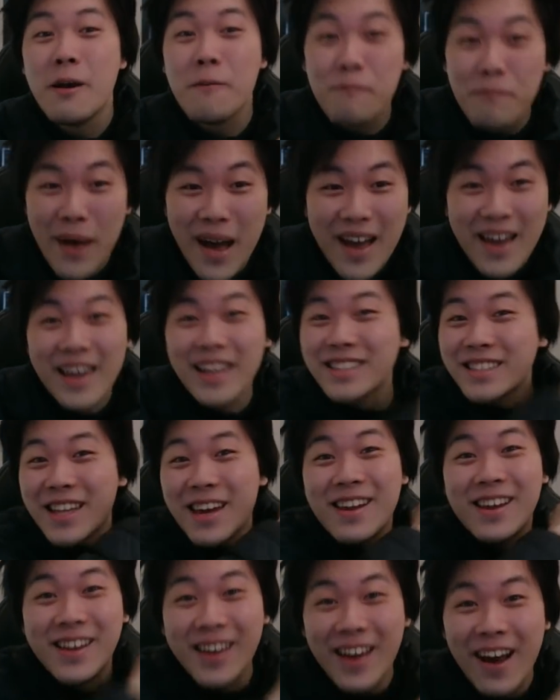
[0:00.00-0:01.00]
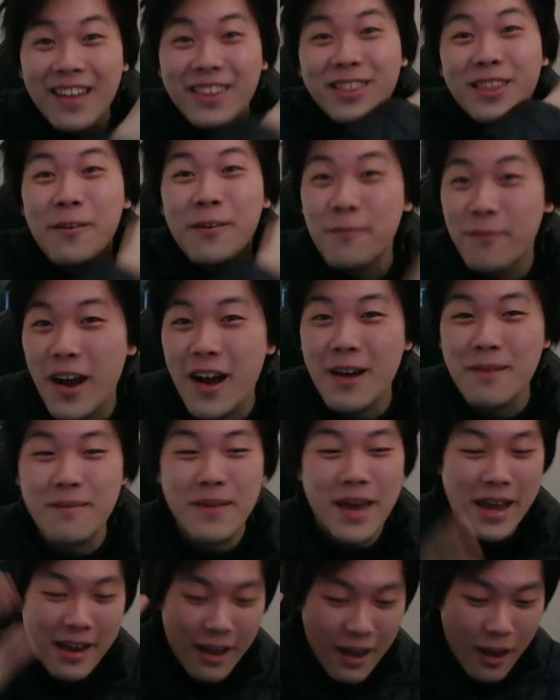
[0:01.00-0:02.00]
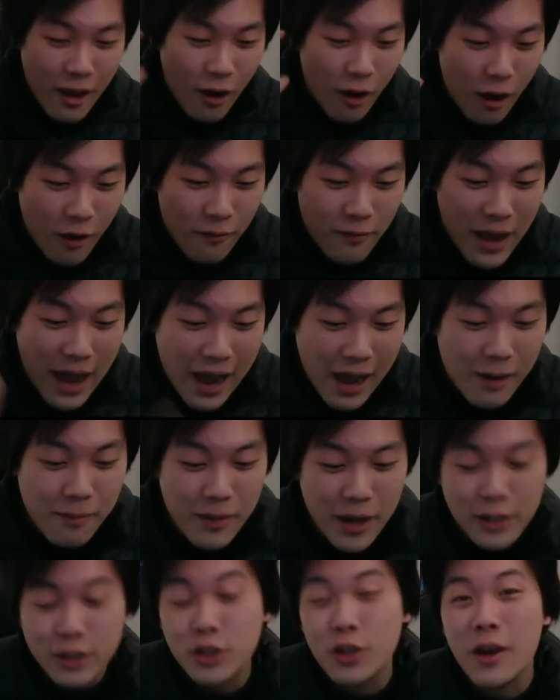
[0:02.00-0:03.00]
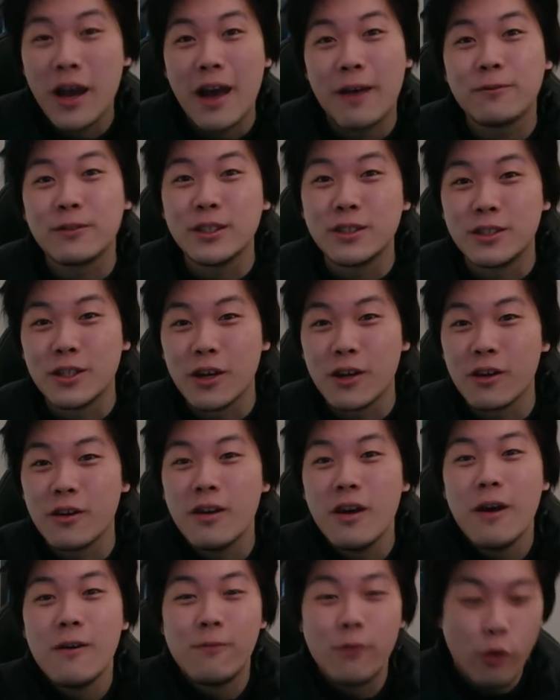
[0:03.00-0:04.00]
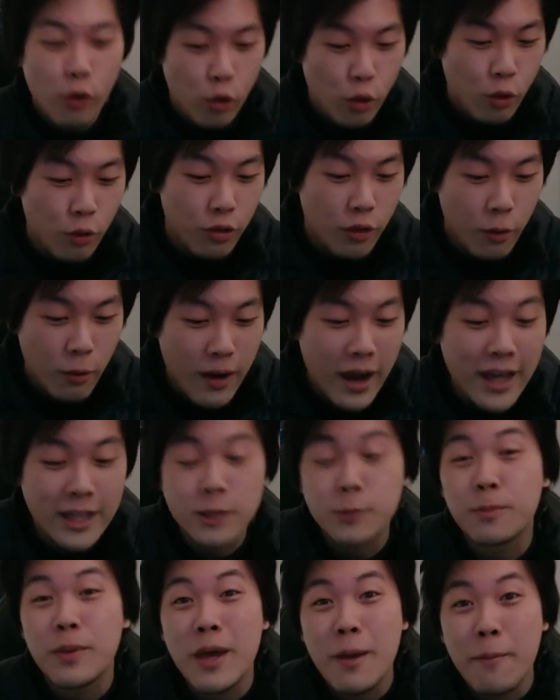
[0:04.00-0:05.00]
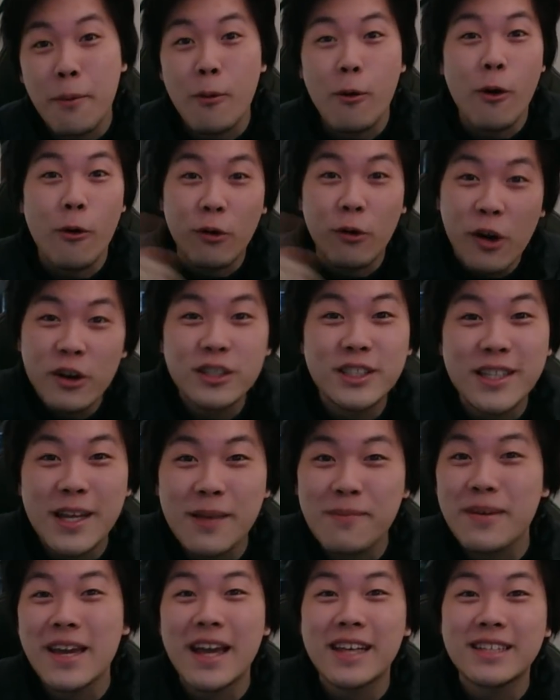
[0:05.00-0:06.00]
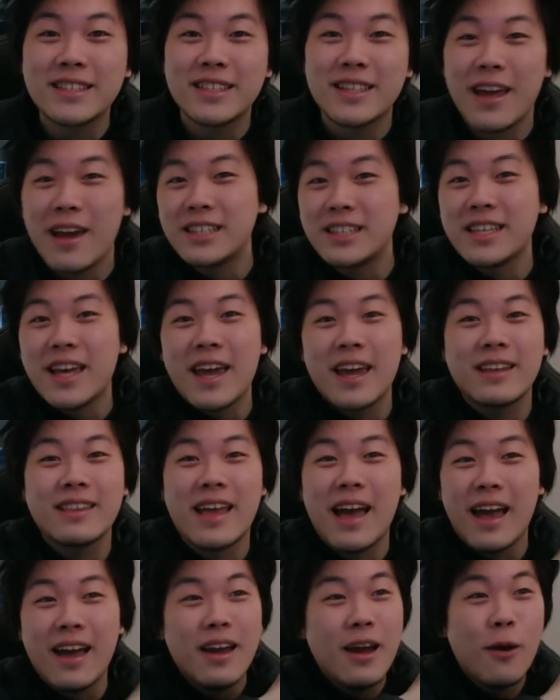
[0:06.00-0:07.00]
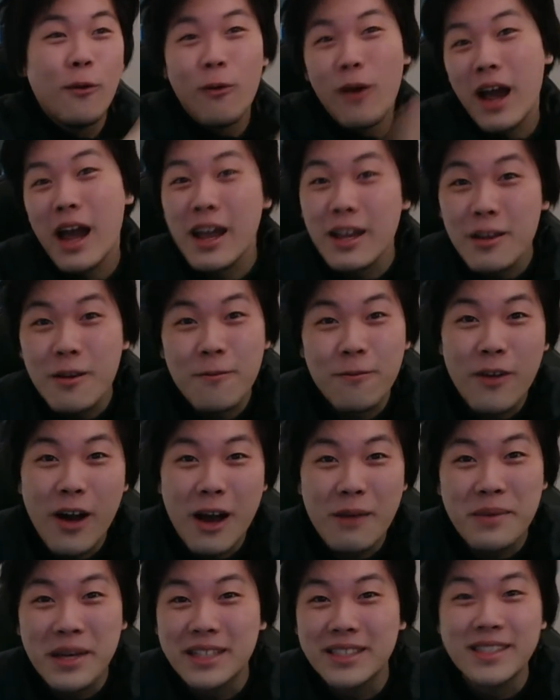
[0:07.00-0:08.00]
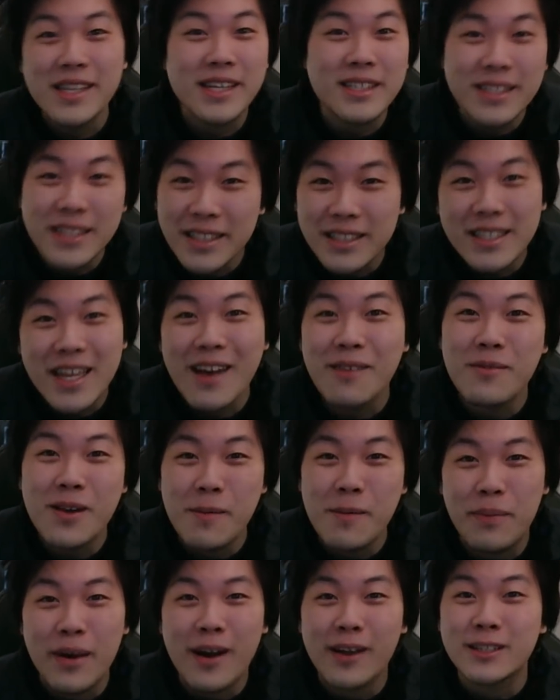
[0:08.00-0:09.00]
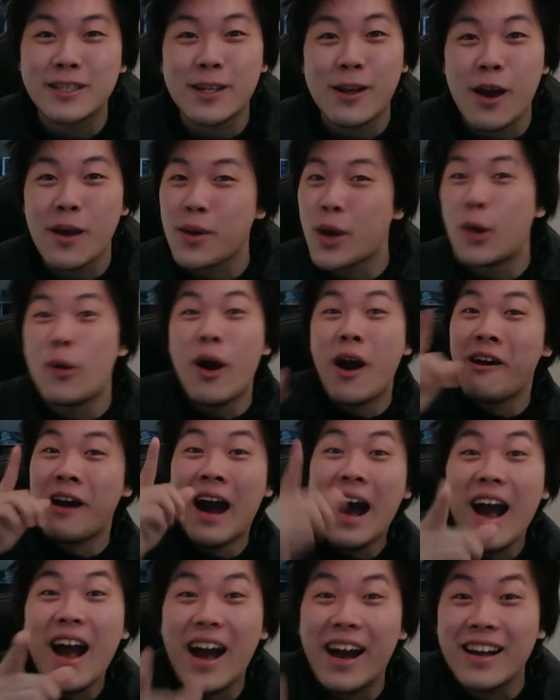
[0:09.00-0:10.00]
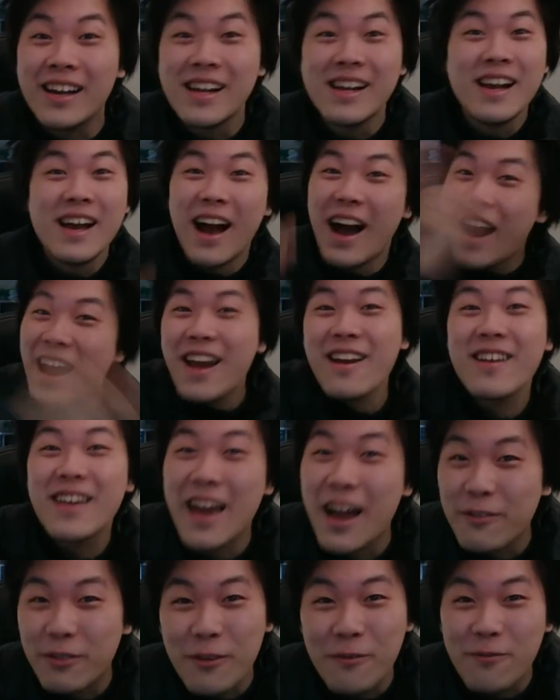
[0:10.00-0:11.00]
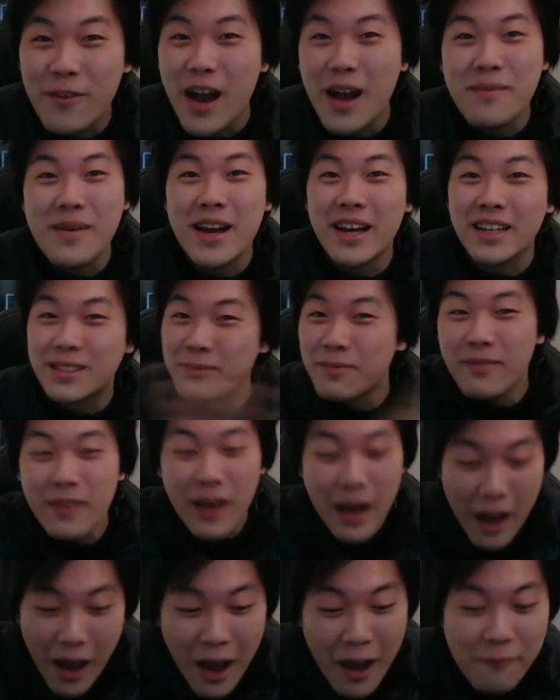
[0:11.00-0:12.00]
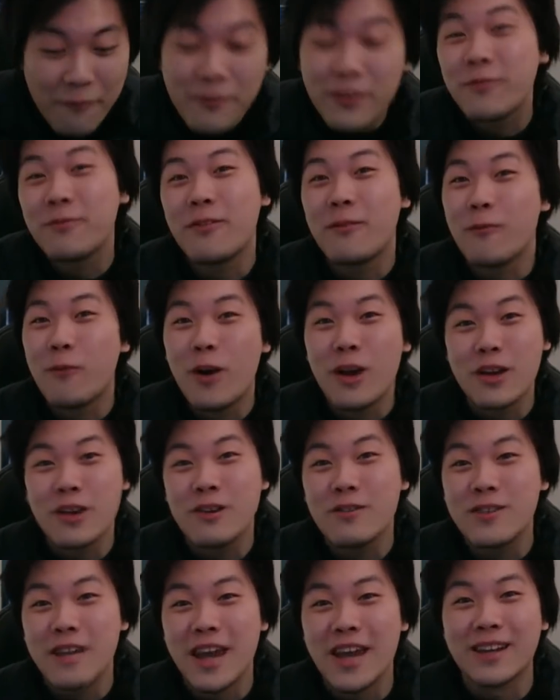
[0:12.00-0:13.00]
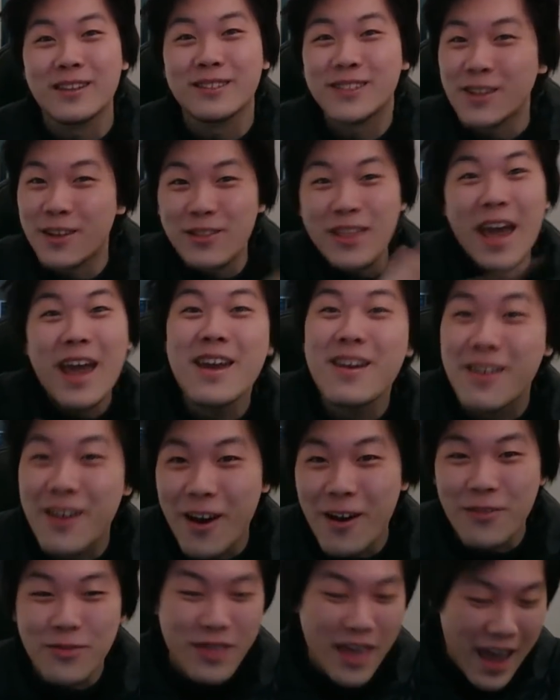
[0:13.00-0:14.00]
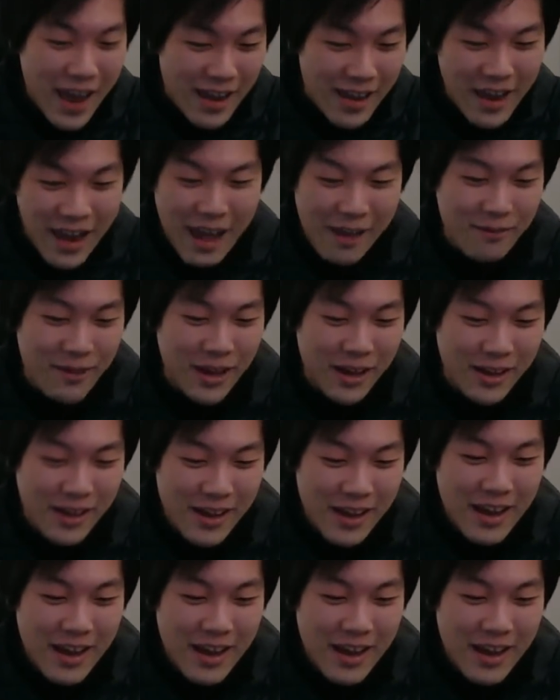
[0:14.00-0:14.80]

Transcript: But it's going to cut the farming of how much you have to do for all the raids. People were roasting me yesterday saying that, why aren't you farming 60 stamina Bartolomeo? Well, ha! I only have to farm it as half of what you did. So there you go. There you have it.